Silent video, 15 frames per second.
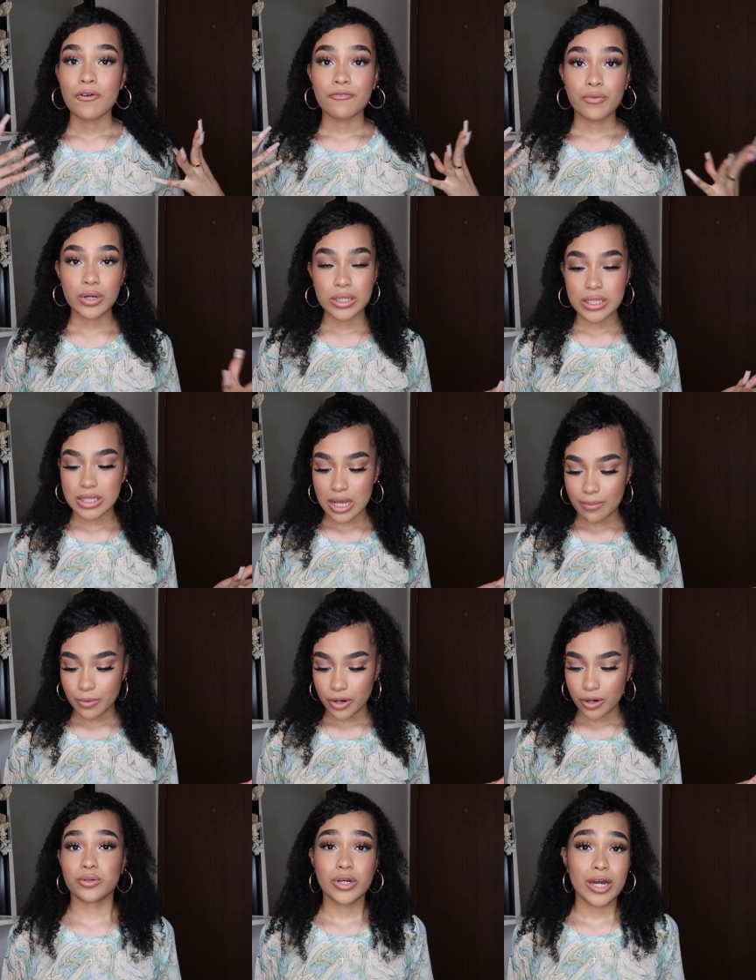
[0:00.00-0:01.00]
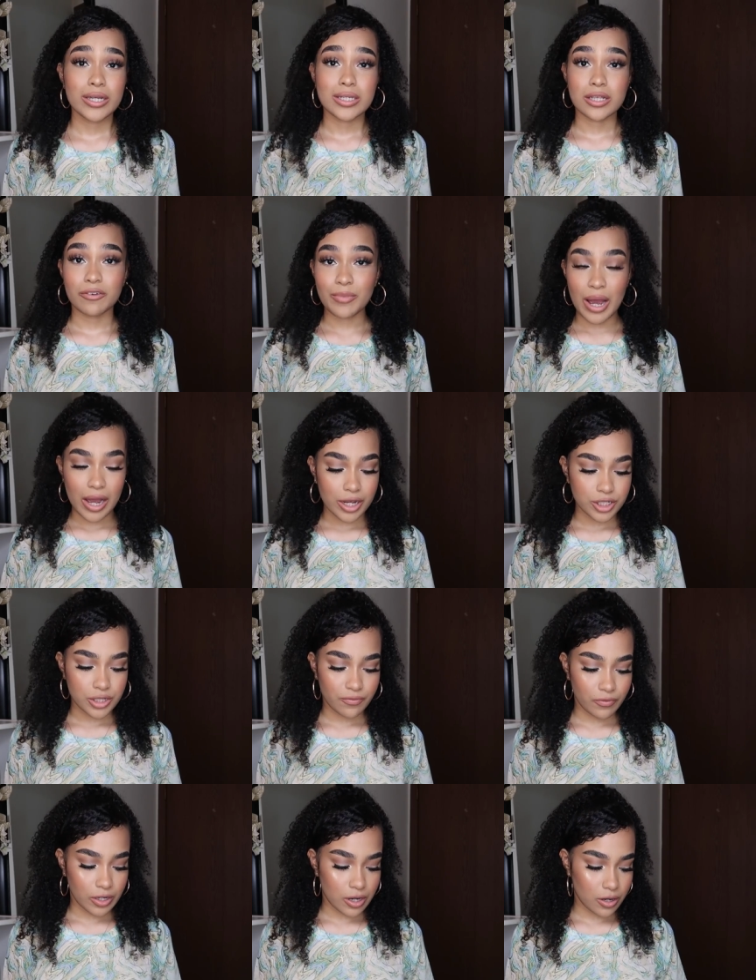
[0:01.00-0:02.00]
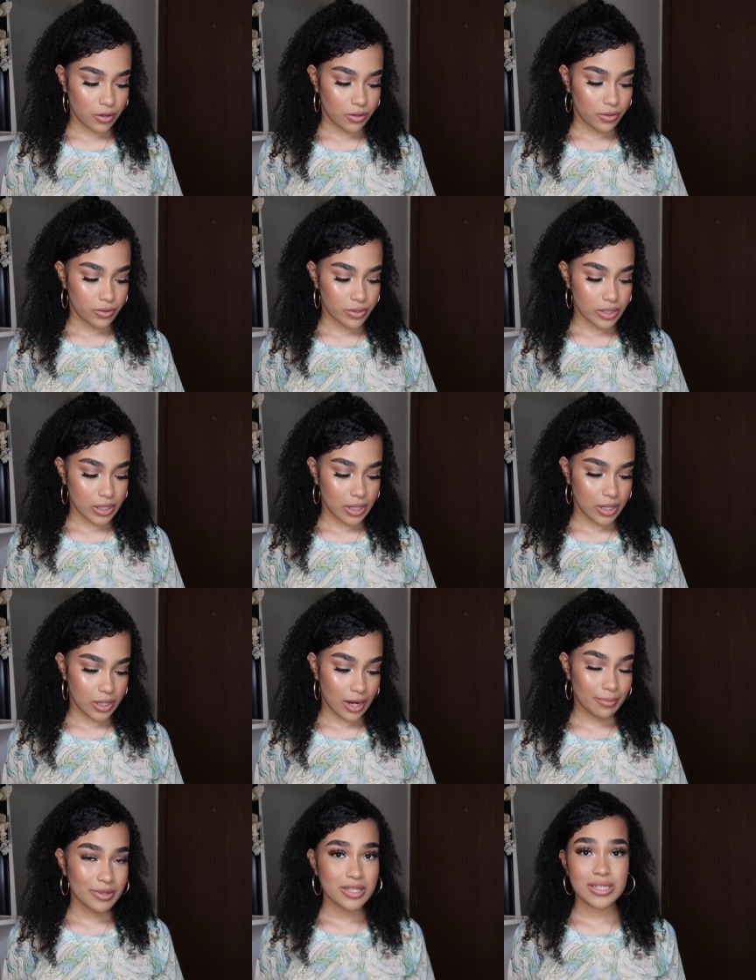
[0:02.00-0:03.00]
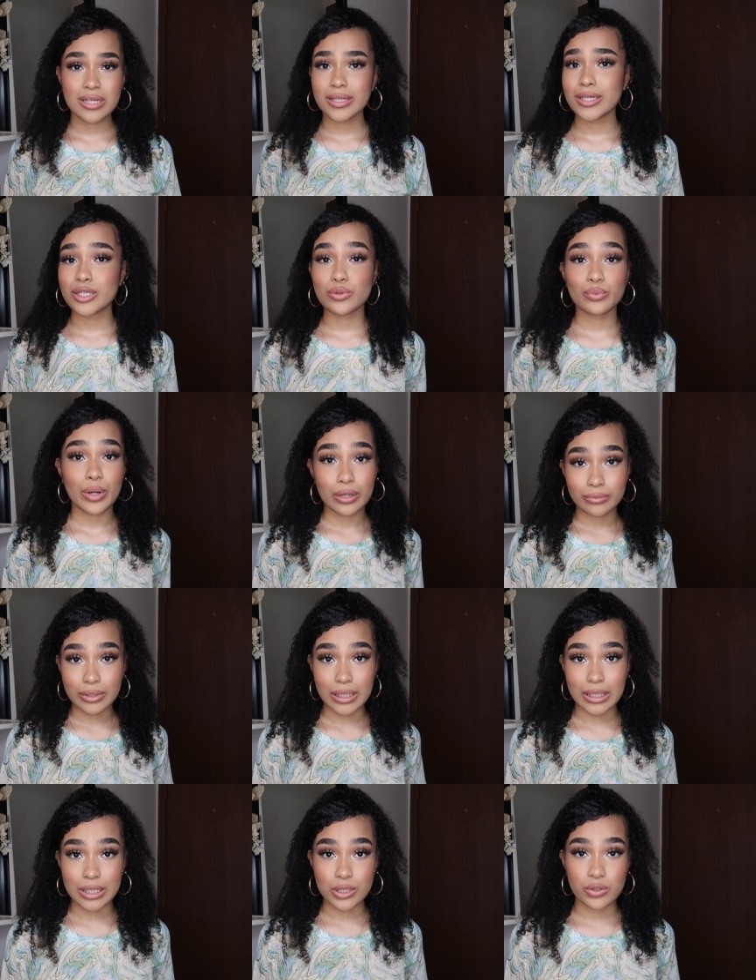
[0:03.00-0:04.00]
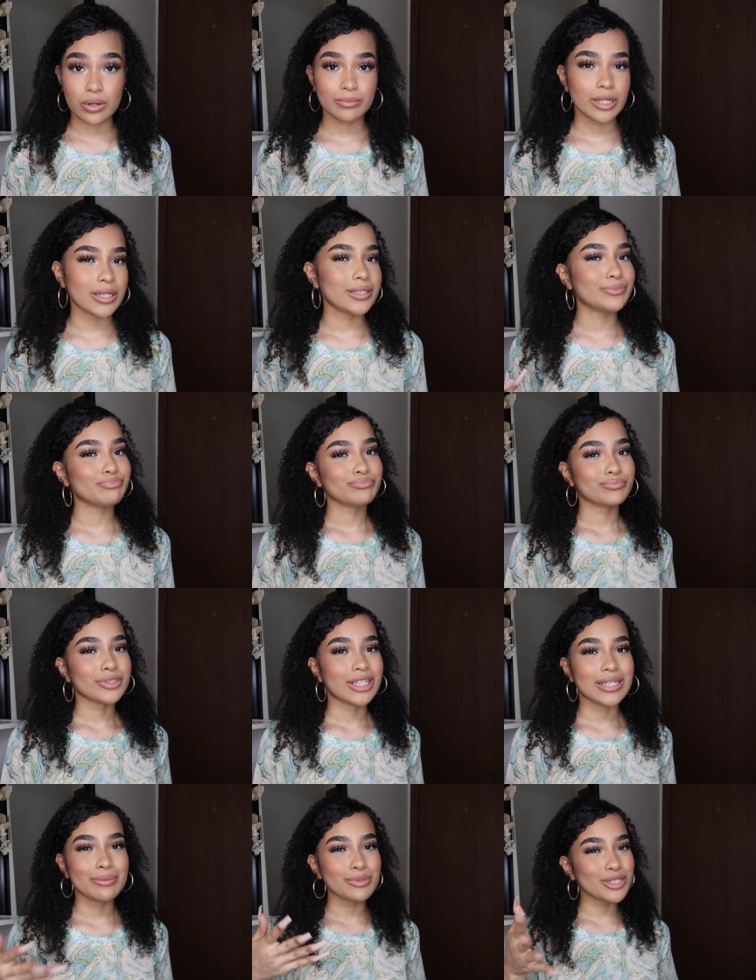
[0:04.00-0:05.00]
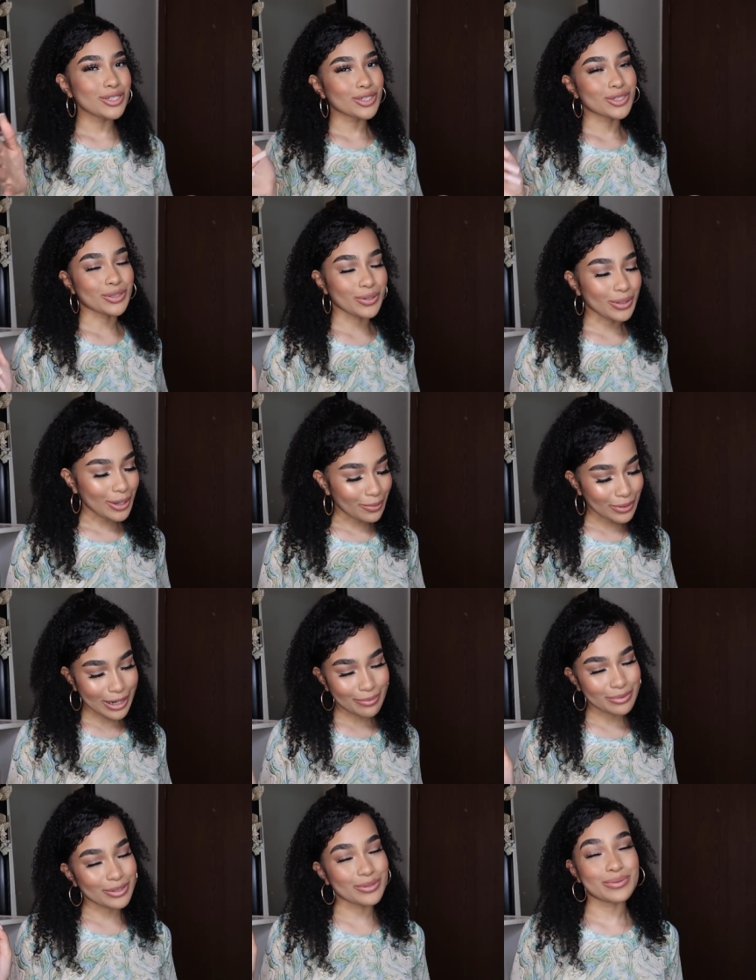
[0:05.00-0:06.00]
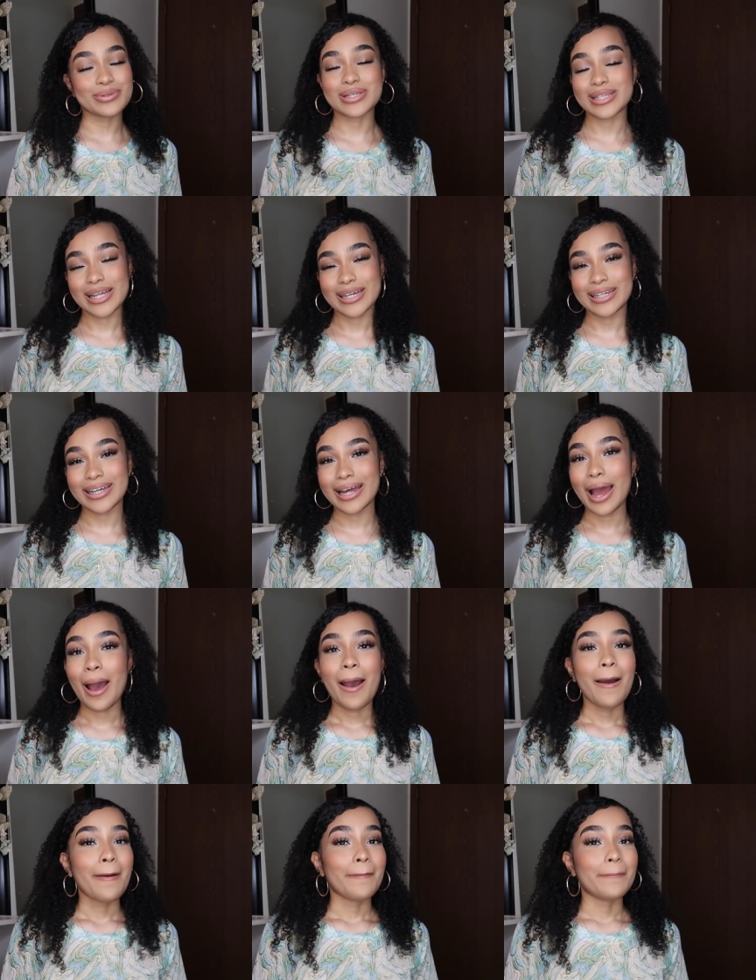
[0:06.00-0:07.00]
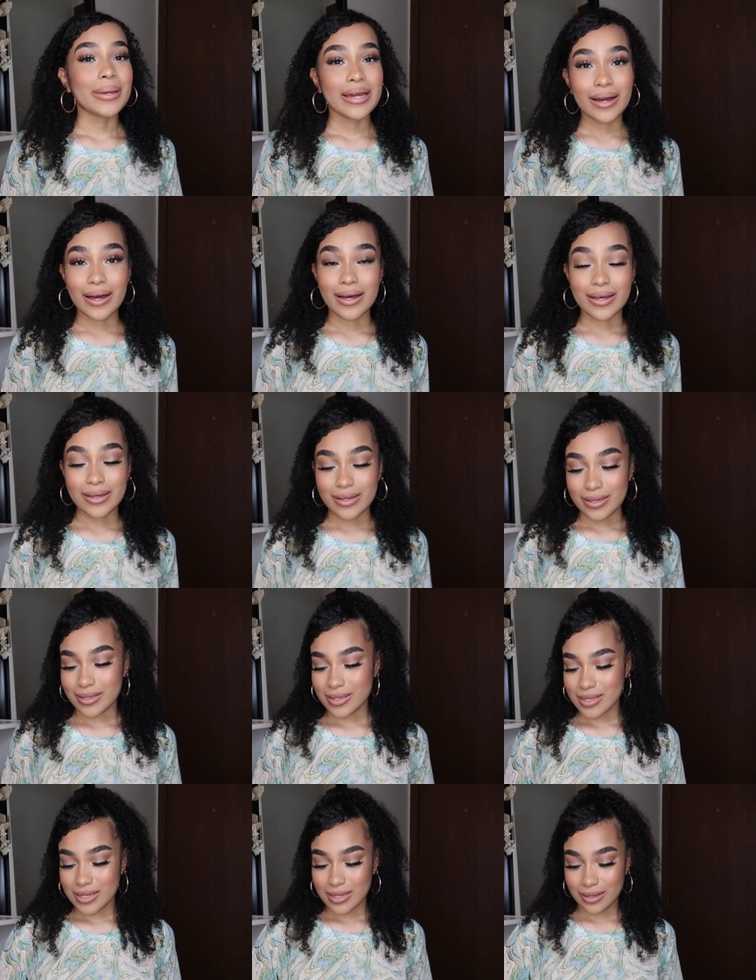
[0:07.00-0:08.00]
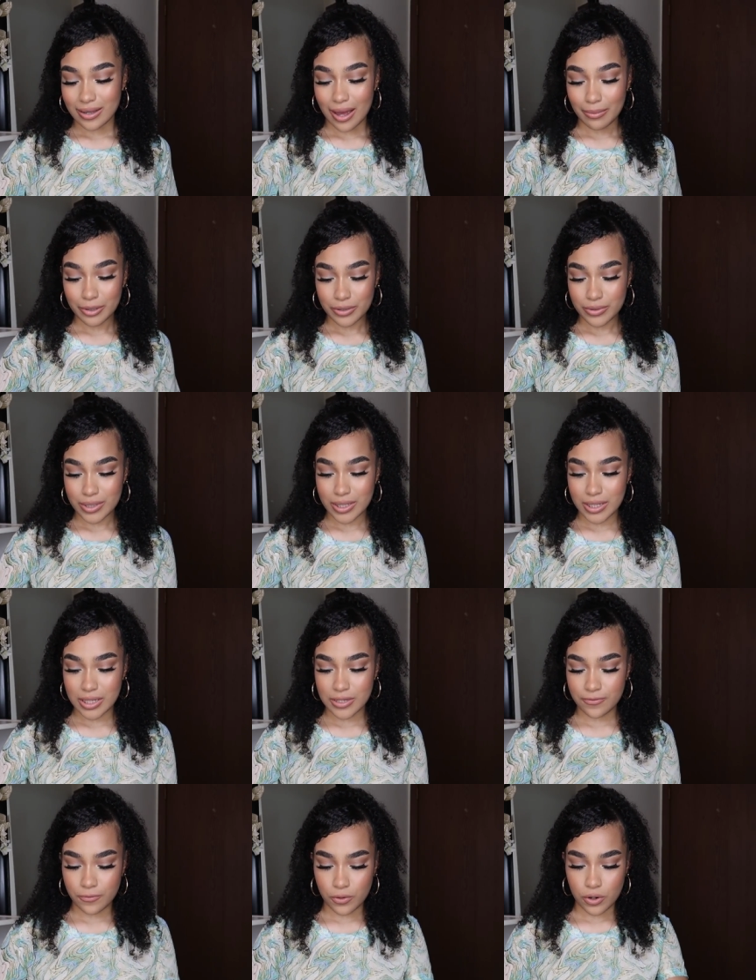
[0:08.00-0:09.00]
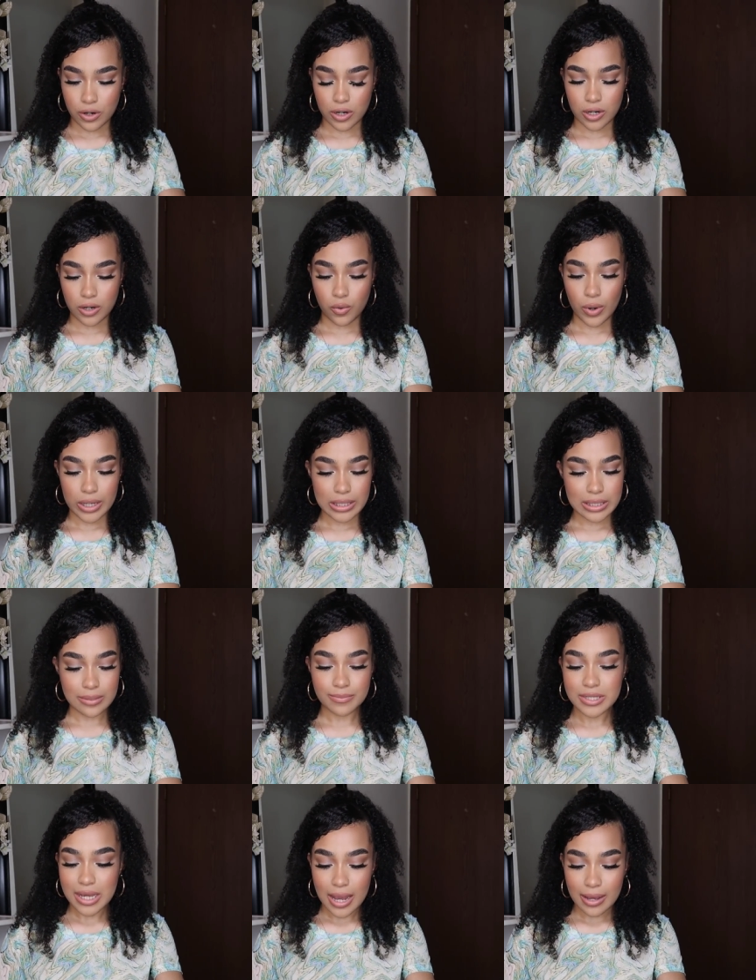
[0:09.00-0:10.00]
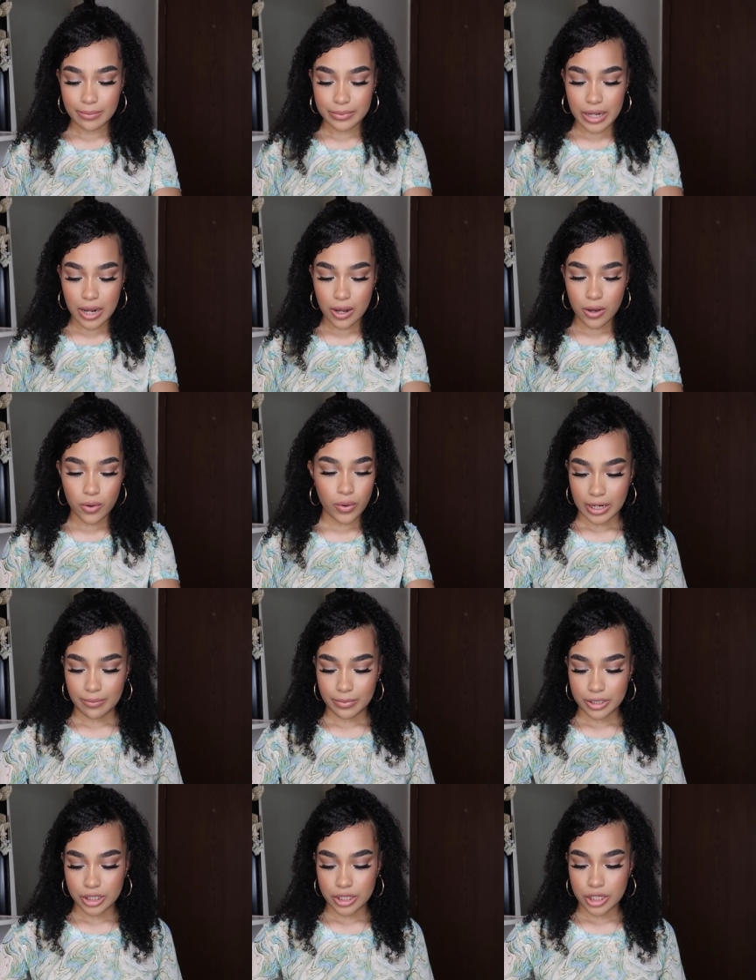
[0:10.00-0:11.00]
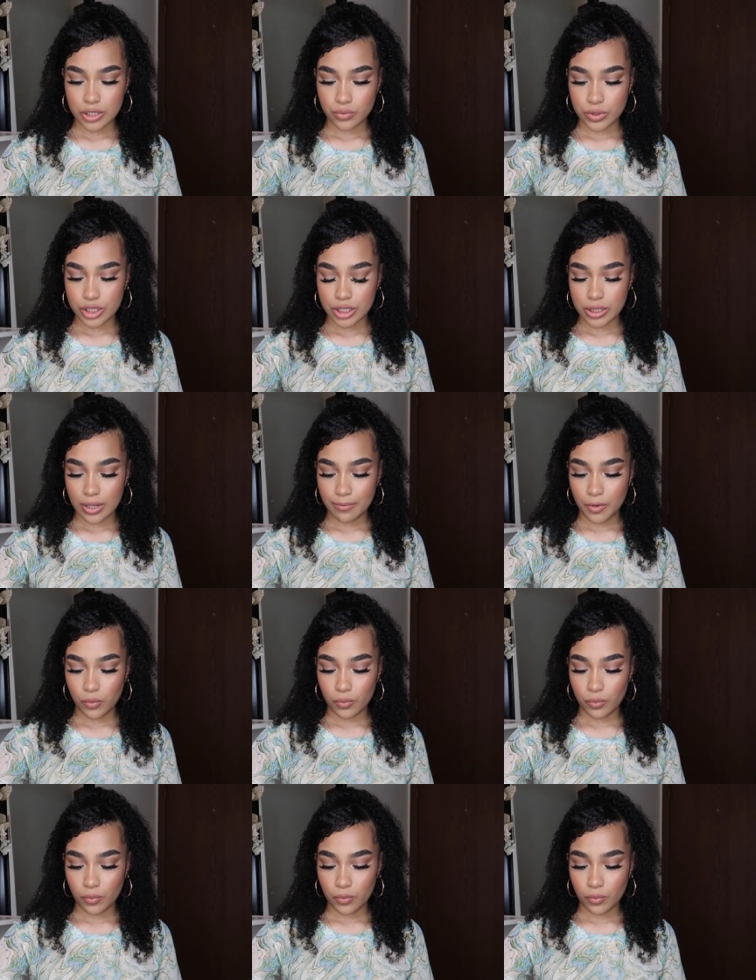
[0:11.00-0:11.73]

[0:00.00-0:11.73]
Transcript: for the summer. You guys love my hygiene videos and I've been seeing these around lately so I'm like let me just show y'all what I've been using lately because I've been using these for quite some time now and I've been just switching them